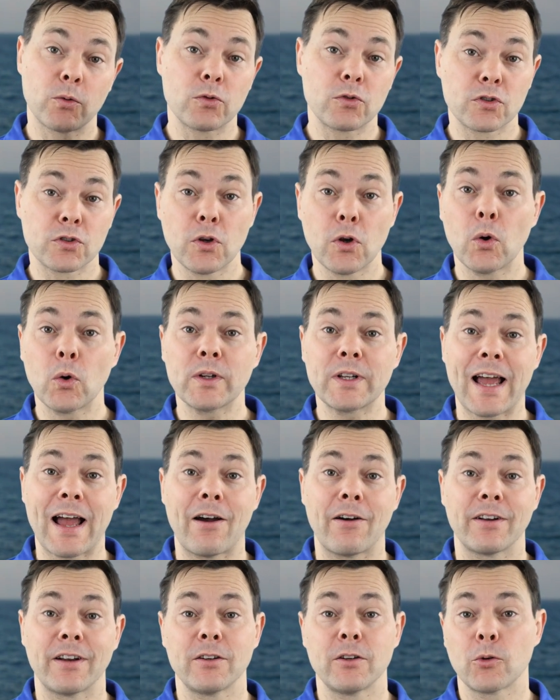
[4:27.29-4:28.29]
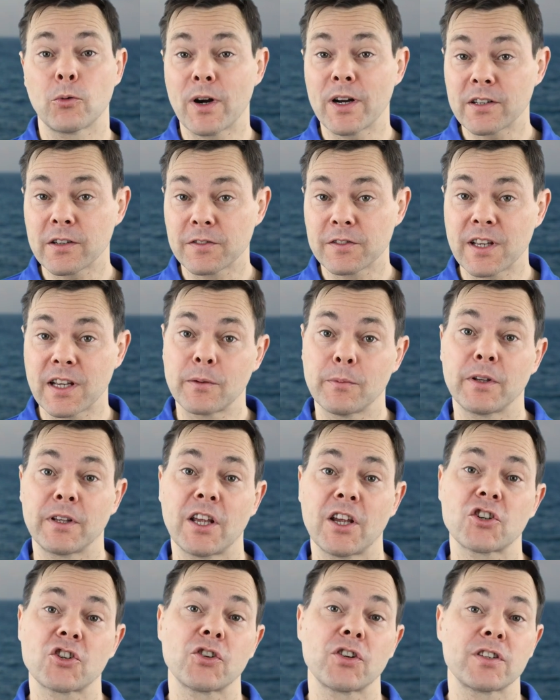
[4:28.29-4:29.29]
to slow down and the rate of
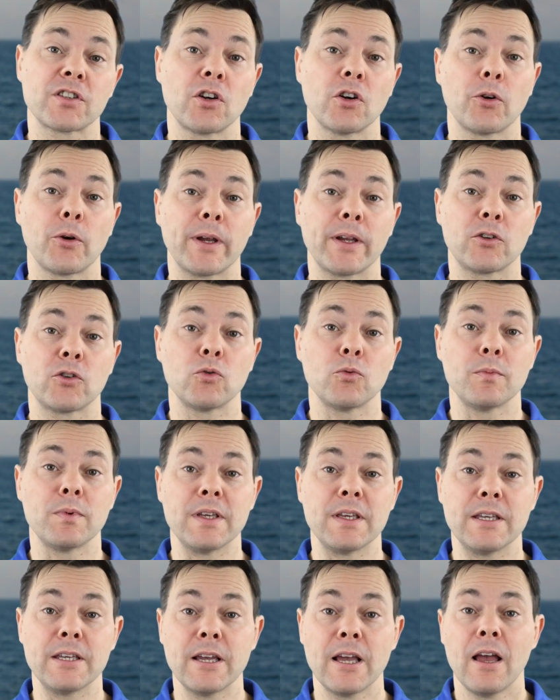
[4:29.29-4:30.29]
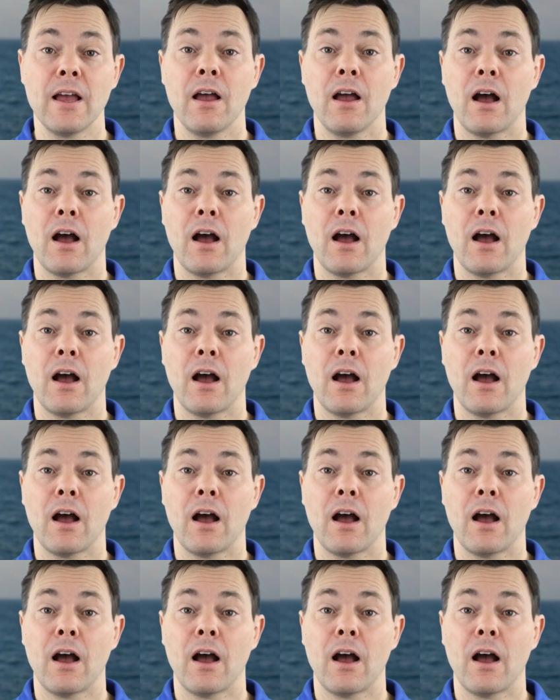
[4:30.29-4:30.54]
sedimentation is going to be